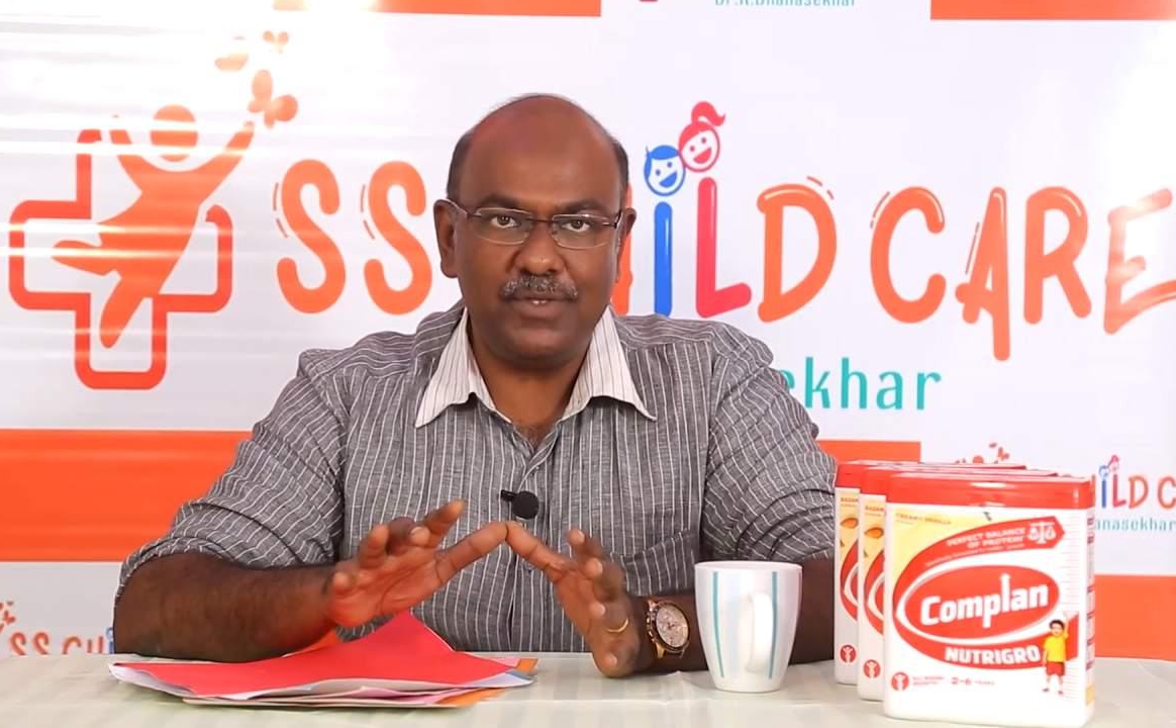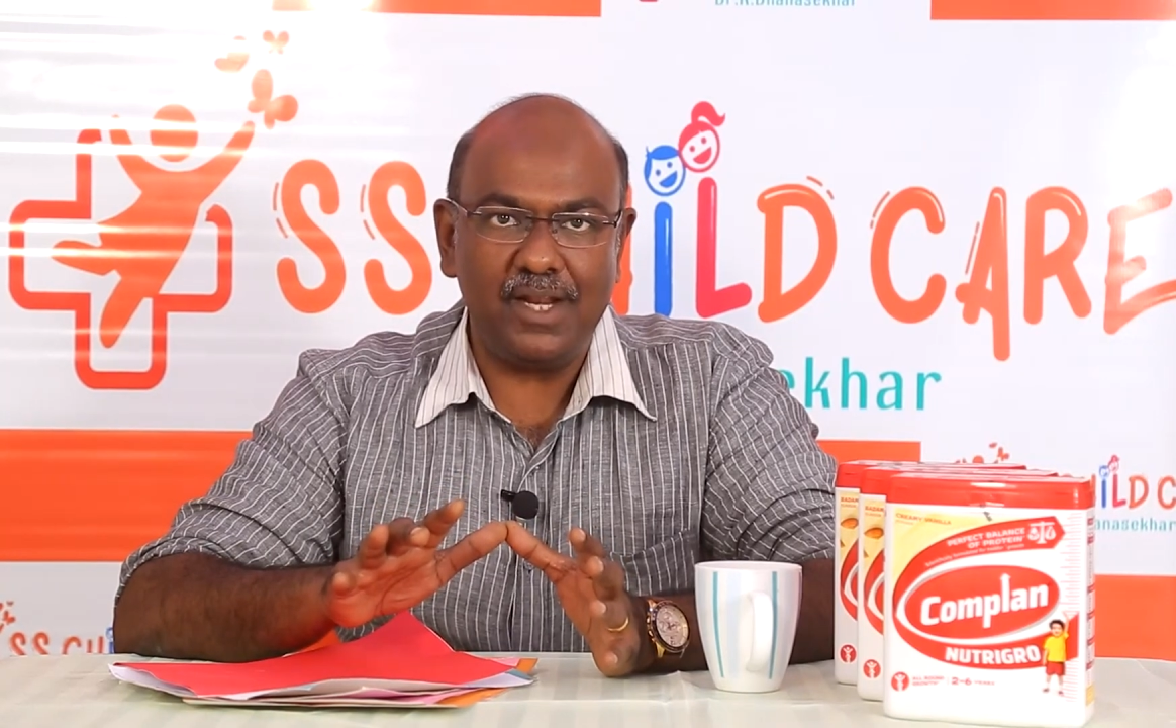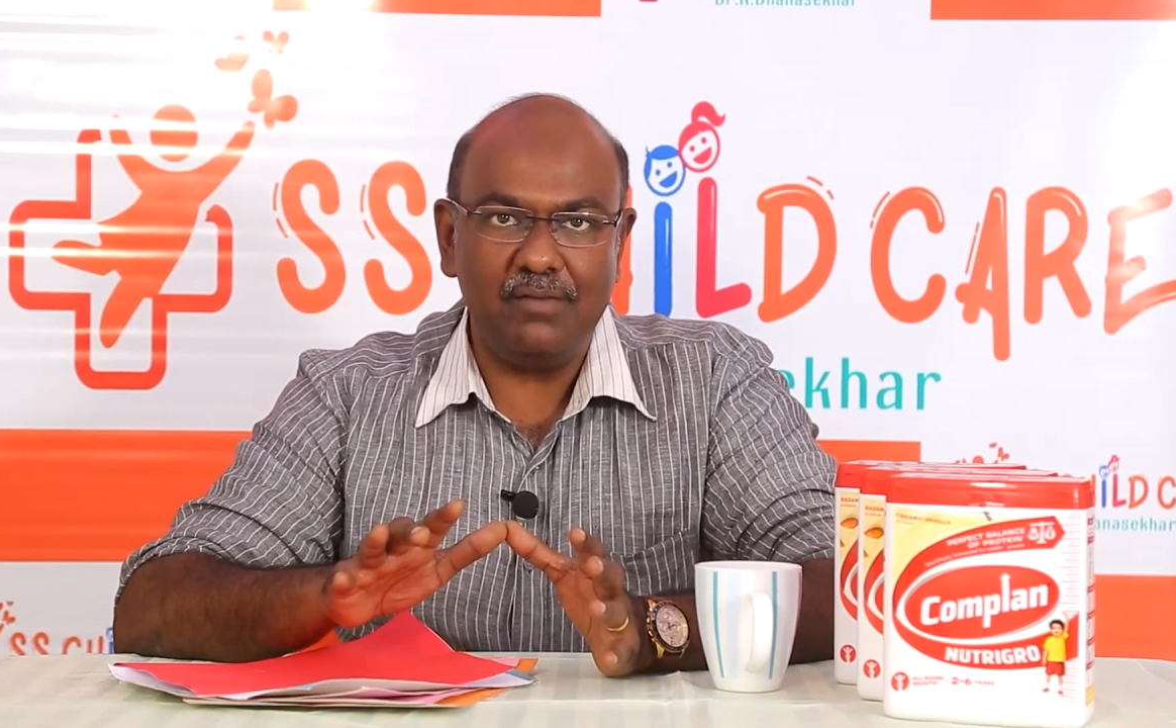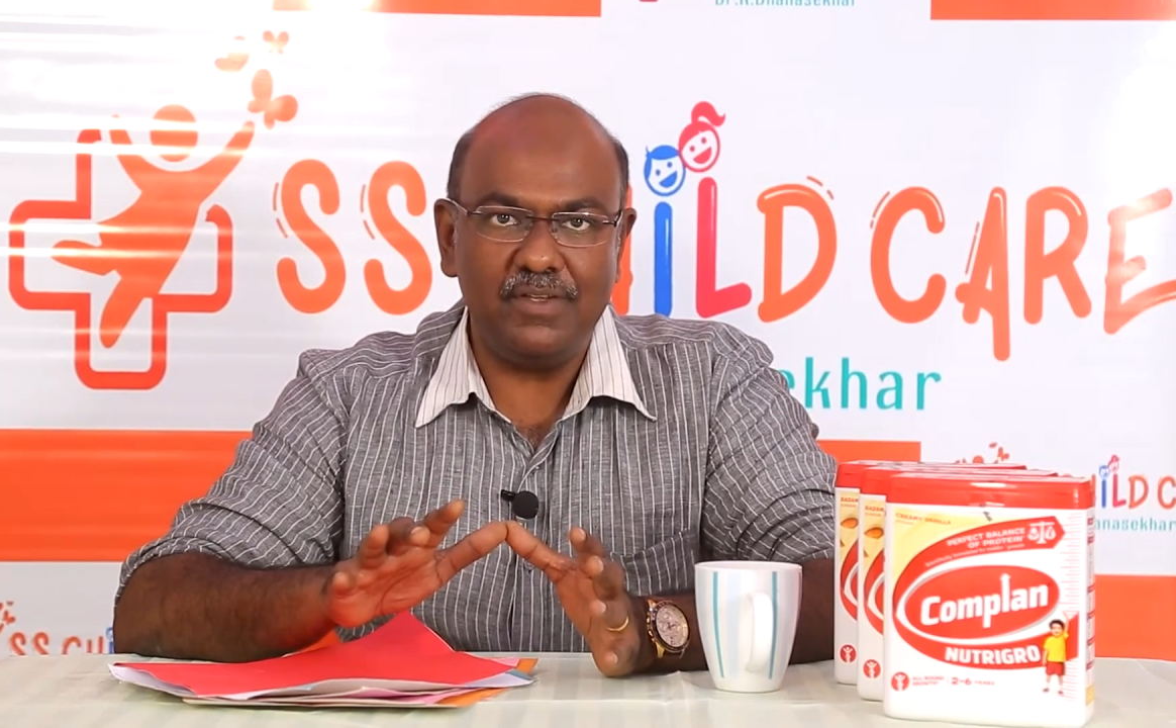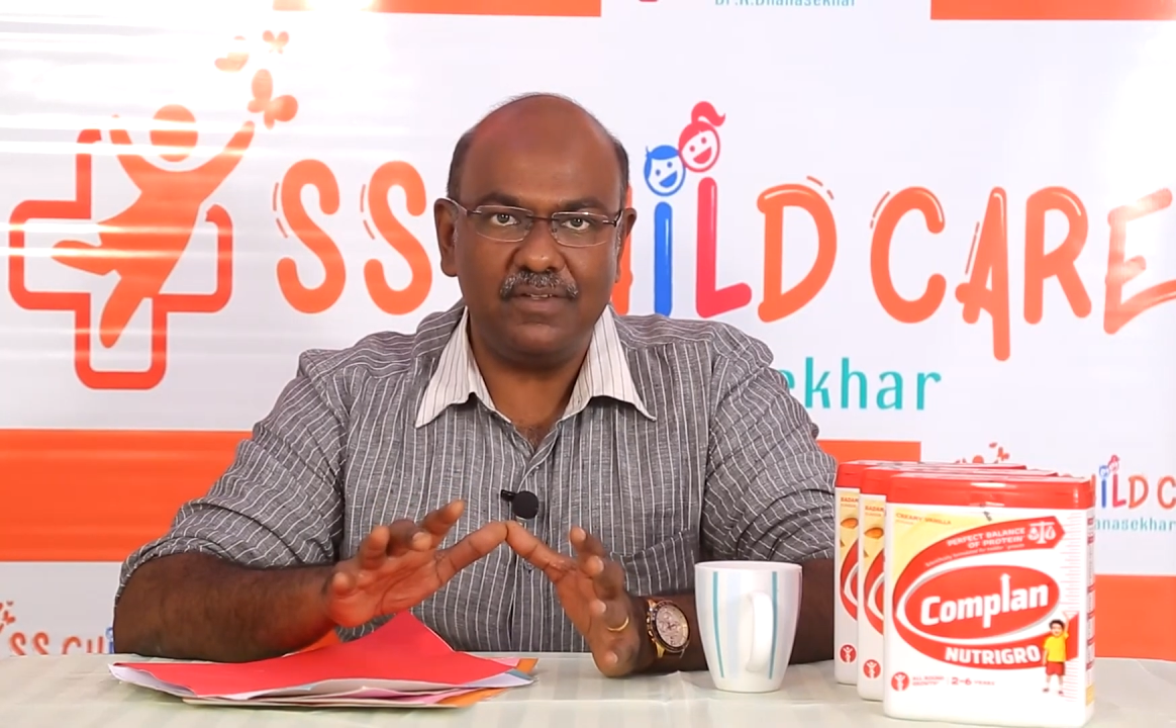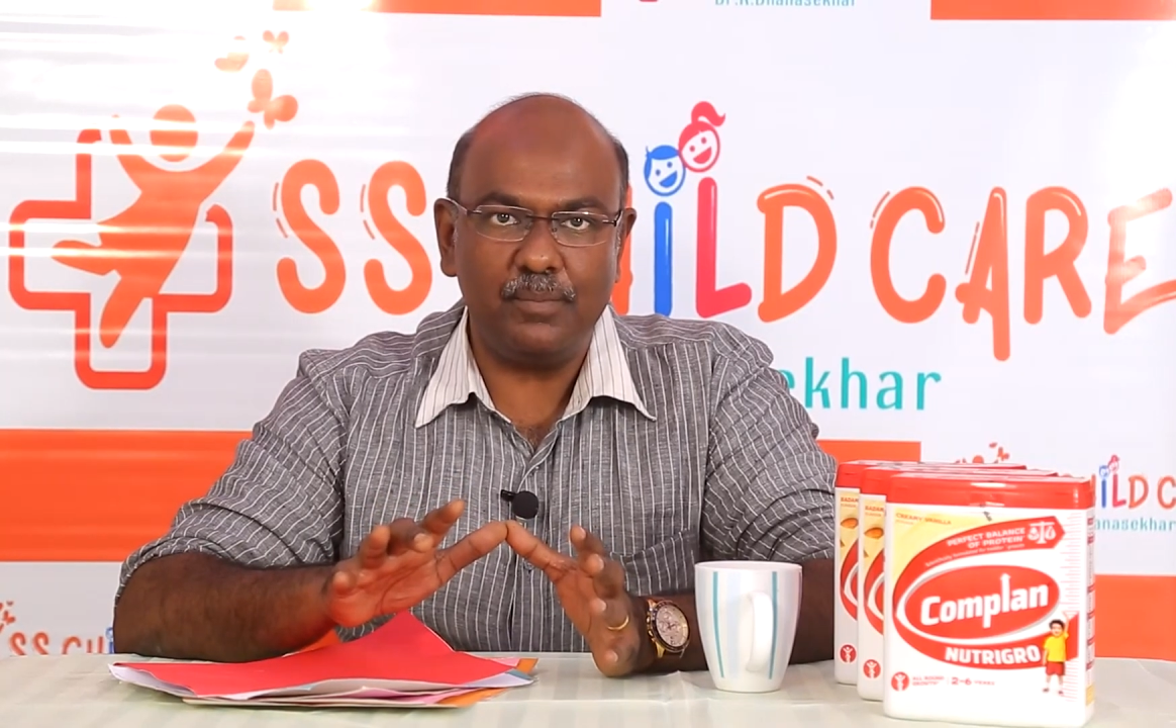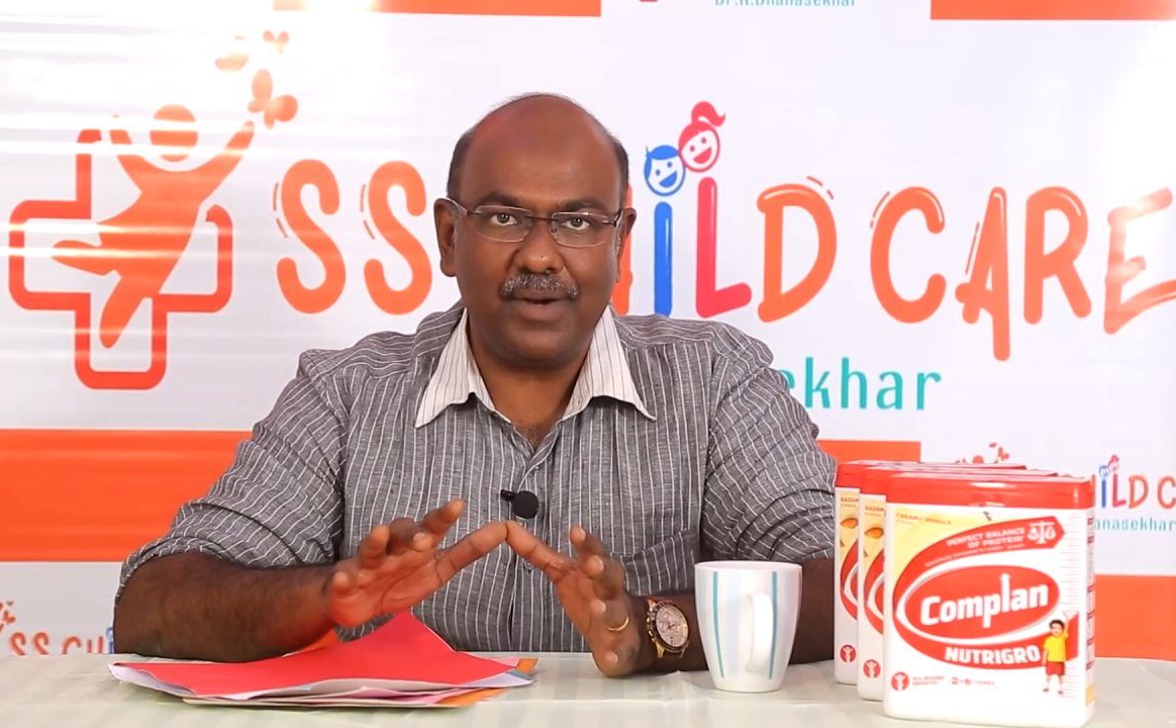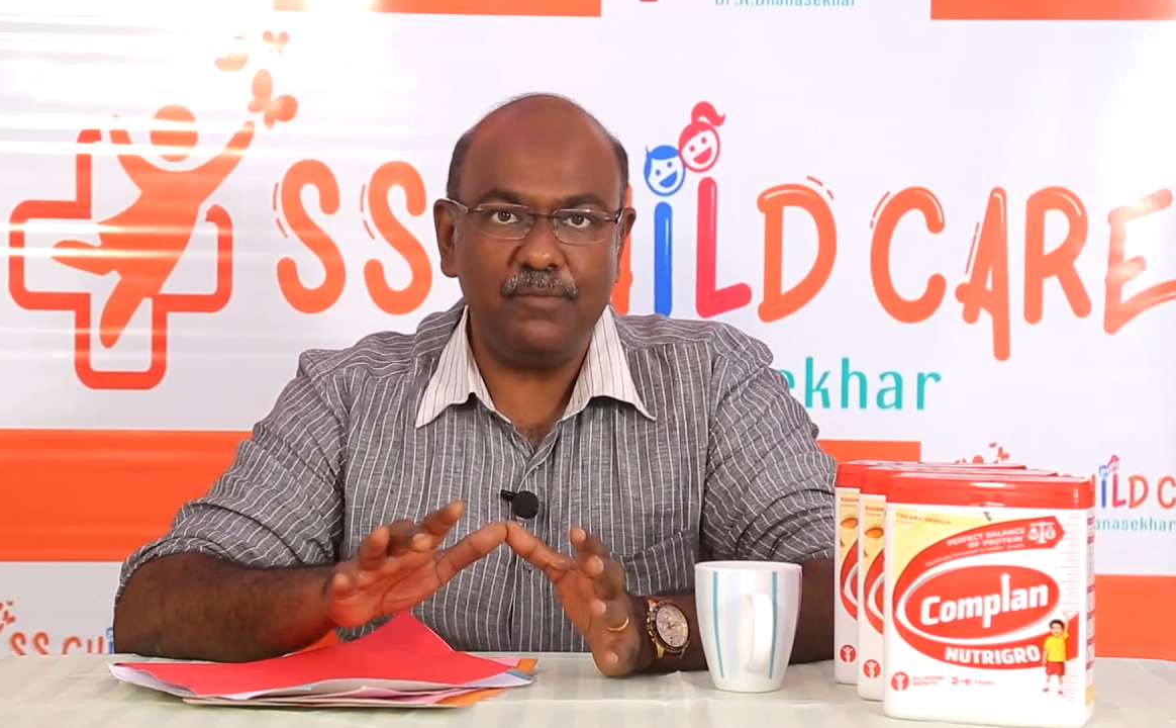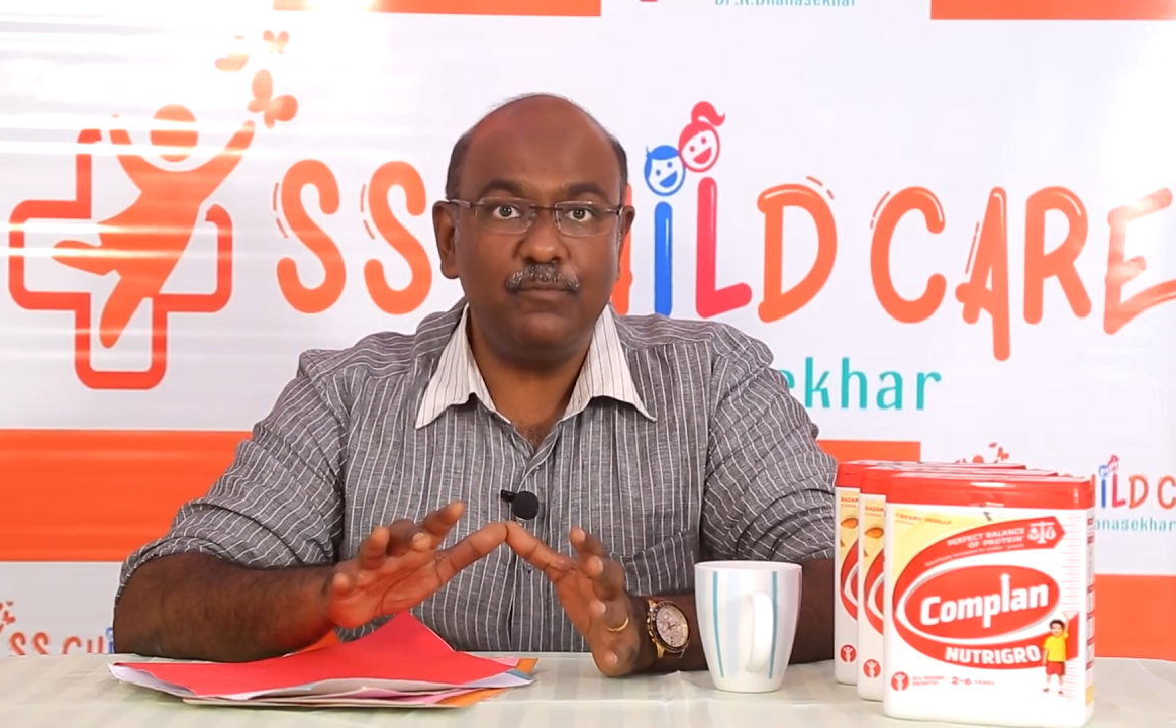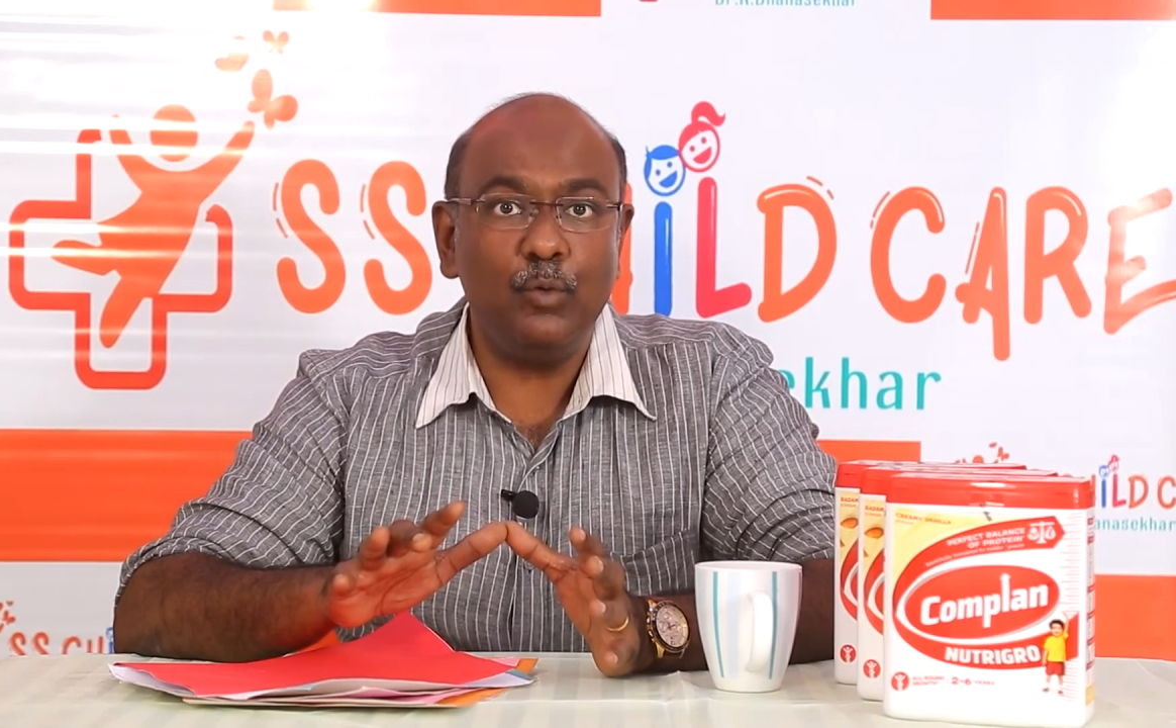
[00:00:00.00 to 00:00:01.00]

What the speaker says: channel which is a prime